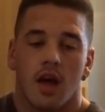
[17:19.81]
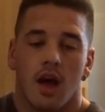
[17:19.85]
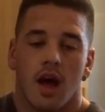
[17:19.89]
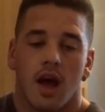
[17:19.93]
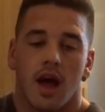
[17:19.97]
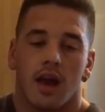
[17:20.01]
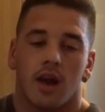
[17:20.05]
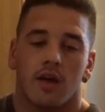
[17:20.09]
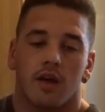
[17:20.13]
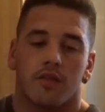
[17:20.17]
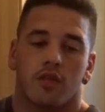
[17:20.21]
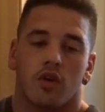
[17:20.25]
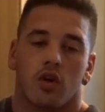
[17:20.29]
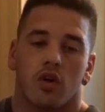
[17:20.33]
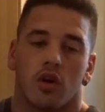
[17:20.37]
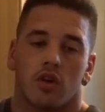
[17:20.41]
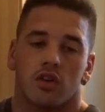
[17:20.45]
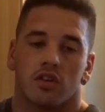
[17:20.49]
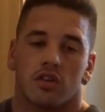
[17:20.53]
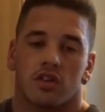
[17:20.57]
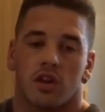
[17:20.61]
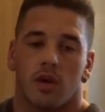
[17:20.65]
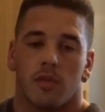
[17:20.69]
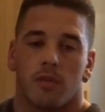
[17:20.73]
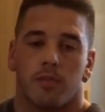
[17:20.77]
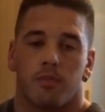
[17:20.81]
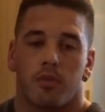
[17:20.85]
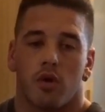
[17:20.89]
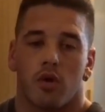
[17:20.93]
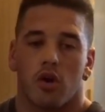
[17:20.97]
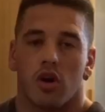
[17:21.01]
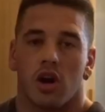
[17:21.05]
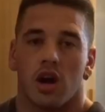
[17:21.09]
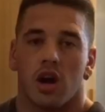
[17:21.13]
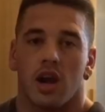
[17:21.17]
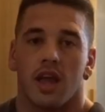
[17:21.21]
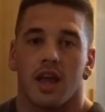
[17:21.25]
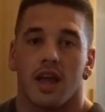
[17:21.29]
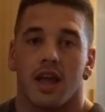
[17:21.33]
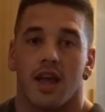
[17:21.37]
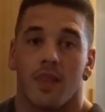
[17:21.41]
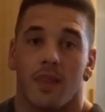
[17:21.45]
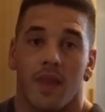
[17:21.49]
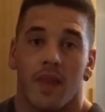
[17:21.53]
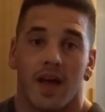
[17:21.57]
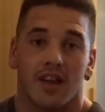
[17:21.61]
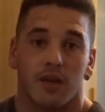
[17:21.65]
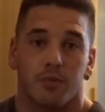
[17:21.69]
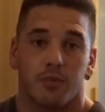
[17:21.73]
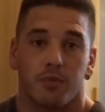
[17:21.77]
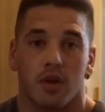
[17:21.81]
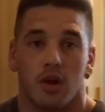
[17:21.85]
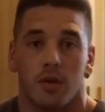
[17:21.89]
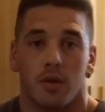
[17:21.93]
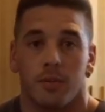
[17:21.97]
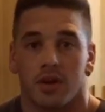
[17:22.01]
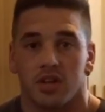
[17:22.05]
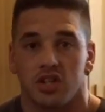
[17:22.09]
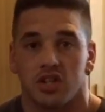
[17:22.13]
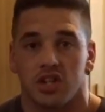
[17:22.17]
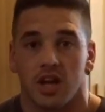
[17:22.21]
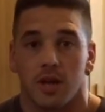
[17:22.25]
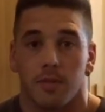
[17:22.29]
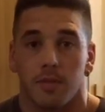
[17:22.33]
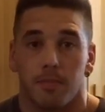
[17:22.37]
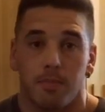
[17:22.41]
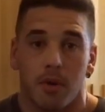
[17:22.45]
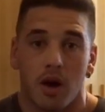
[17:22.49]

and I've got some broccoli, and that is pretty much it.